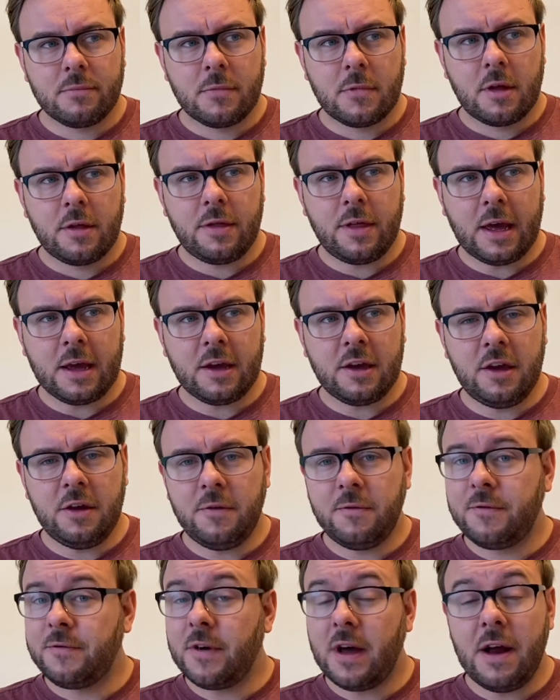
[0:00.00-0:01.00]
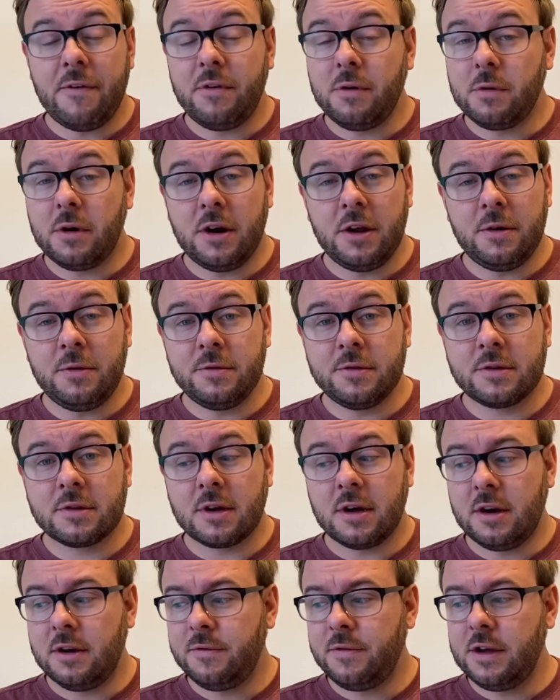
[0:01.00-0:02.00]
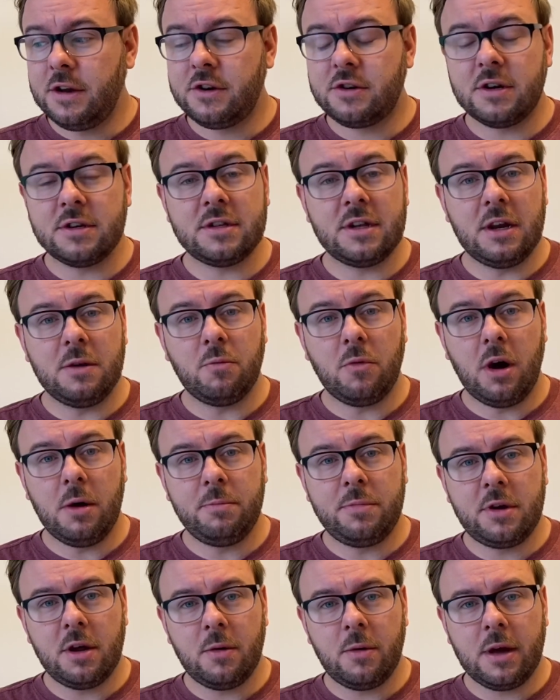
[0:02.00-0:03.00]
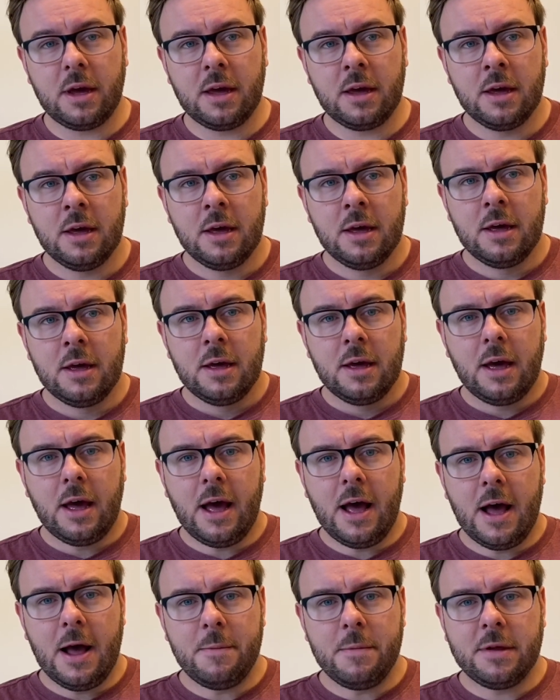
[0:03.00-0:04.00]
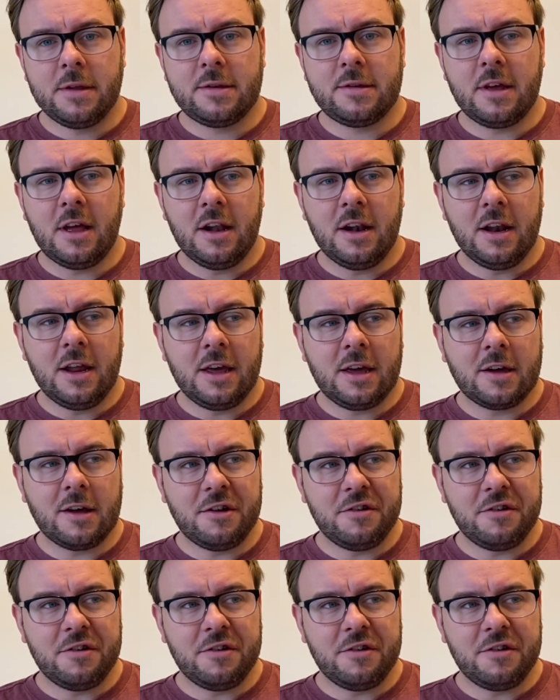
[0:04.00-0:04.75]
thank you for everyone who's kind of interested in what I'm doing. It's certainly